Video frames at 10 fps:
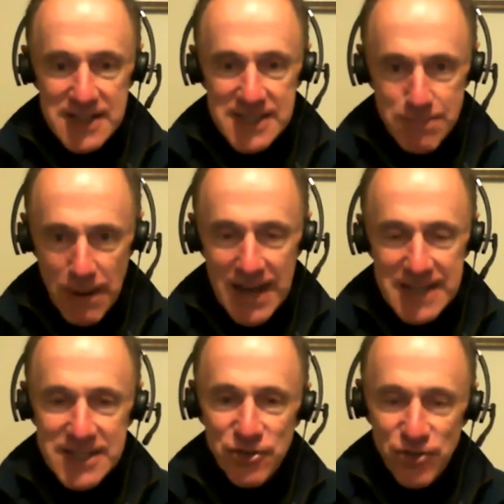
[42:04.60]

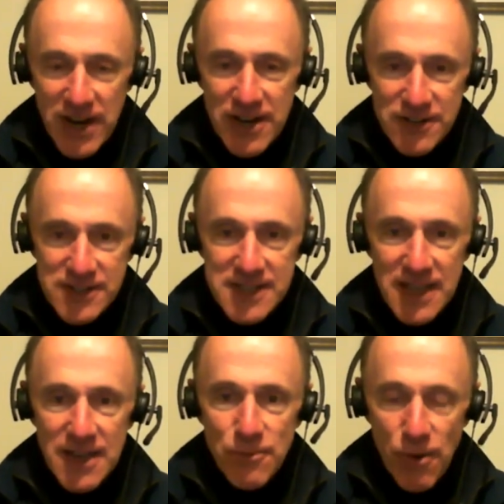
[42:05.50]
spies and traitors
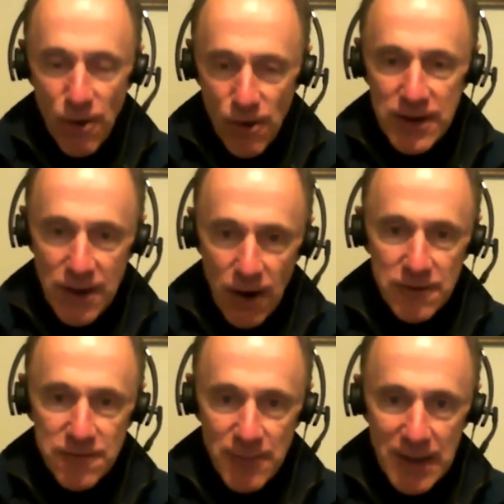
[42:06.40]
were already
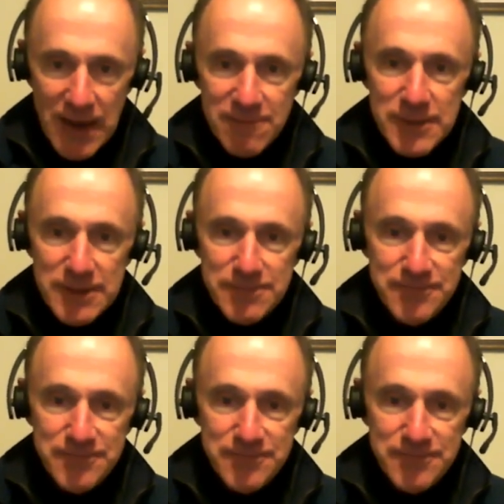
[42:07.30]
gone from the government.